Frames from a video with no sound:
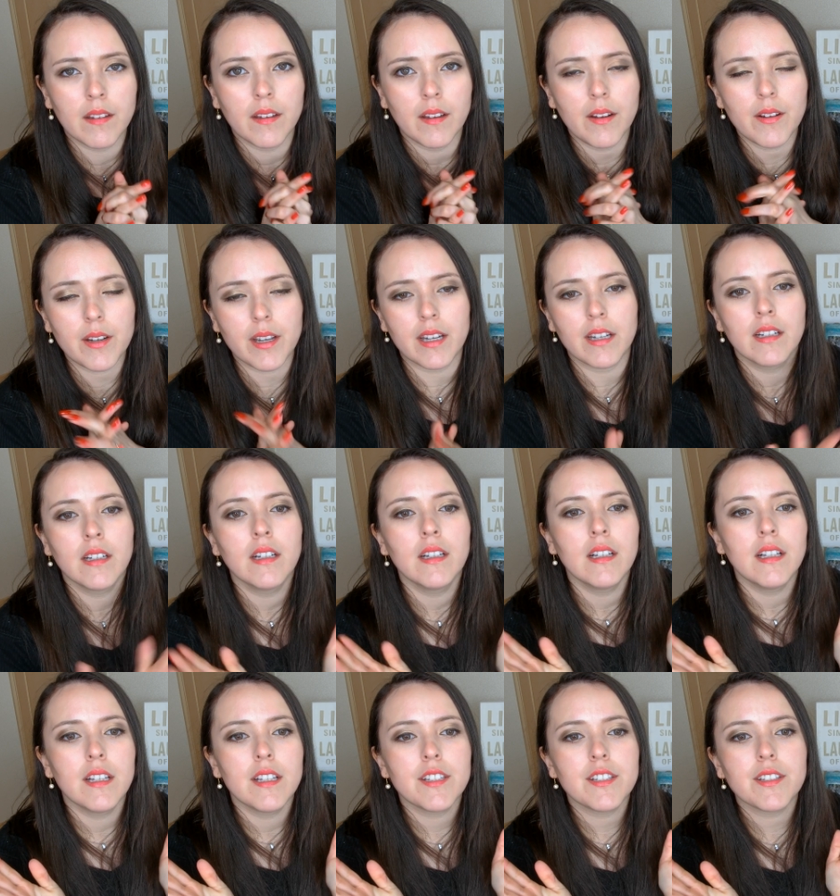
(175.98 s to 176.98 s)
okay
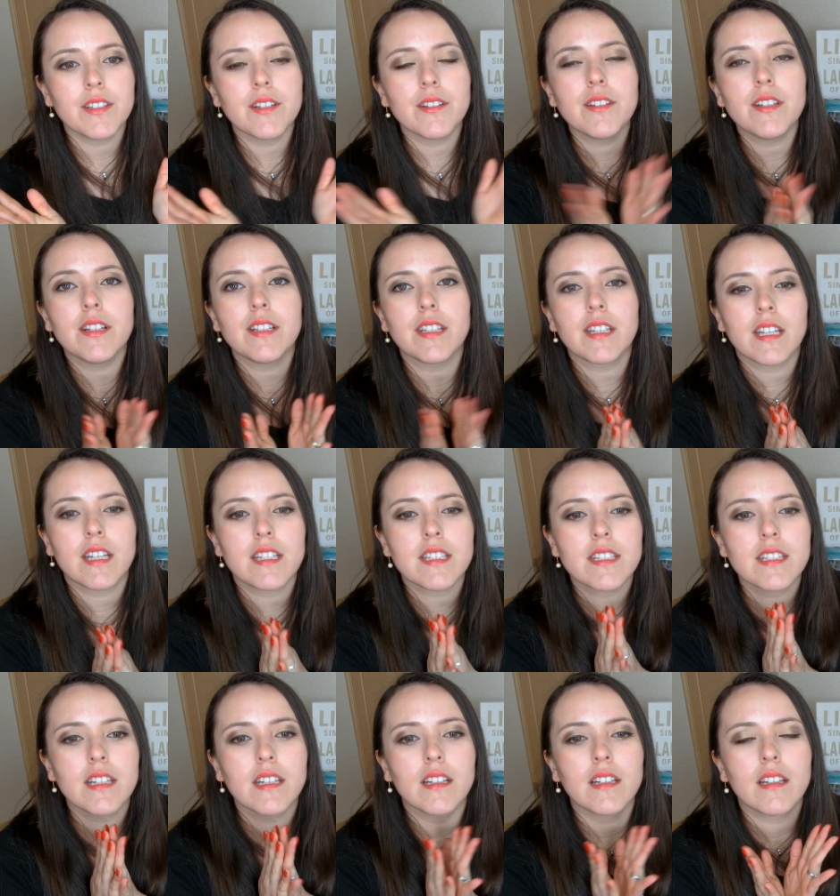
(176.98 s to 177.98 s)
so the other thing
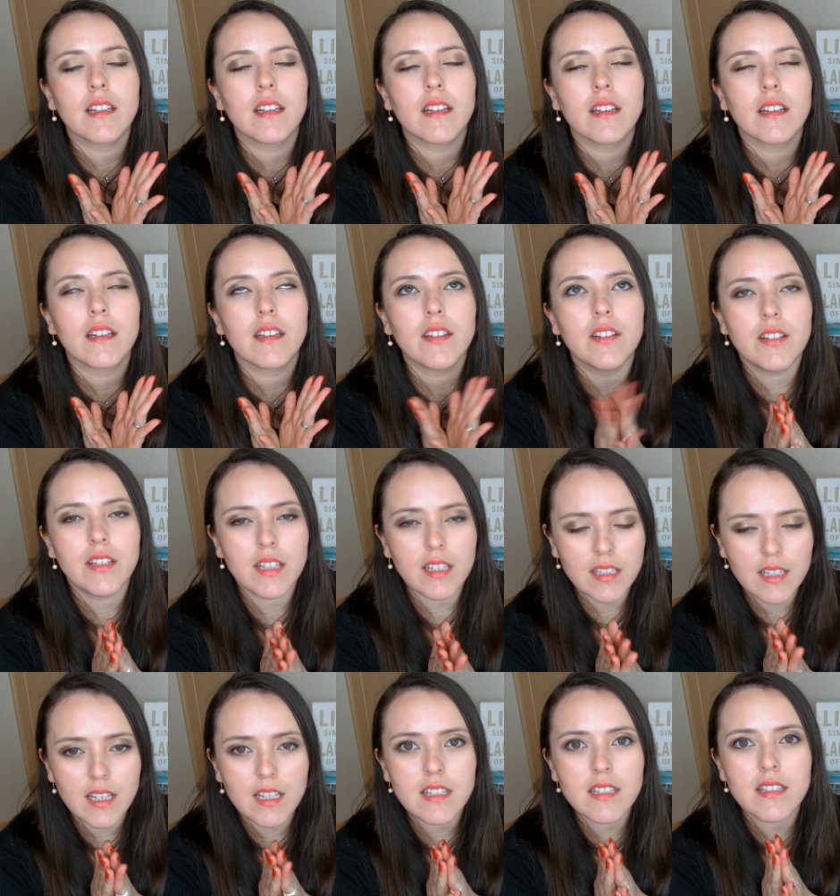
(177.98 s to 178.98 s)
is
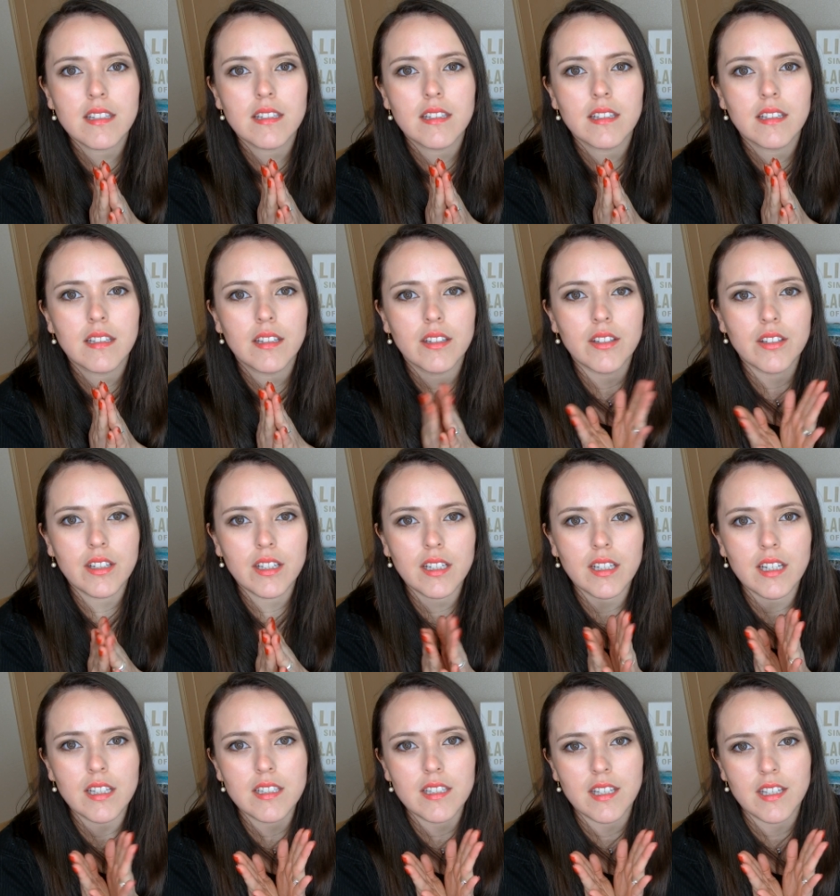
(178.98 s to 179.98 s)
uniqueness
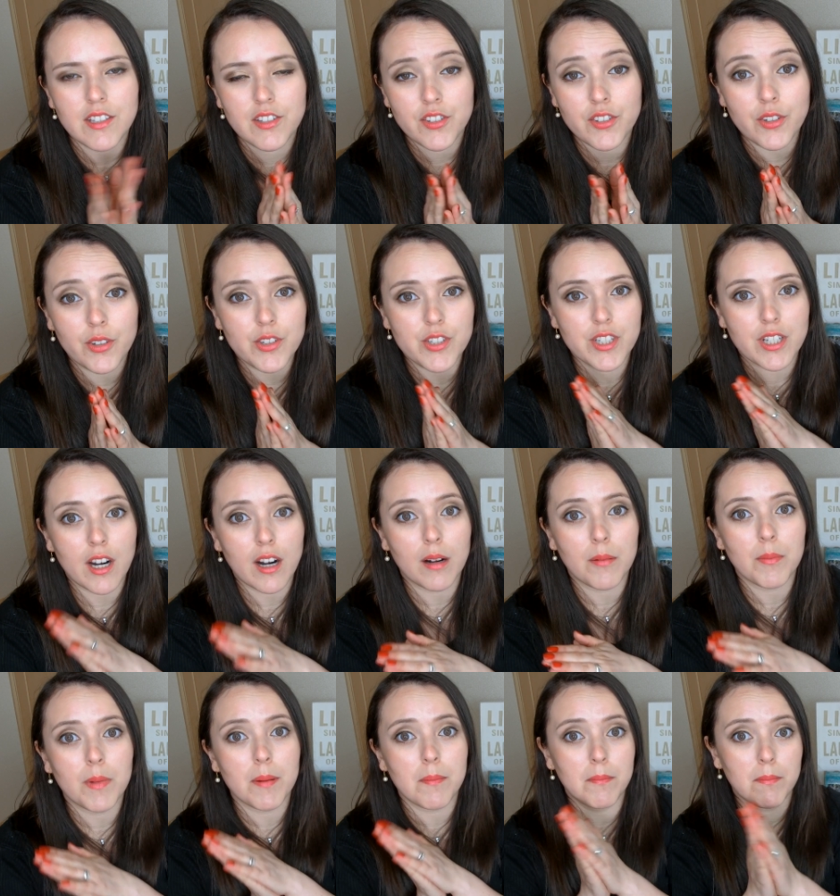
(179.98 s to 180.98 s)
uniqueness is your
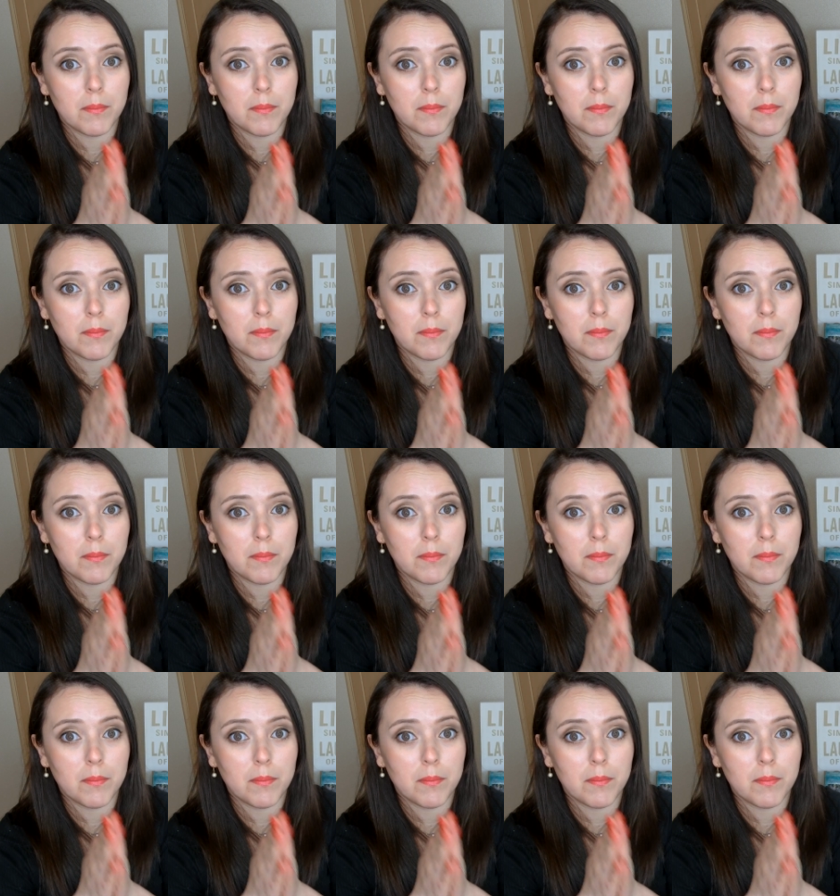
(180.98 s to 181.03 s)
charming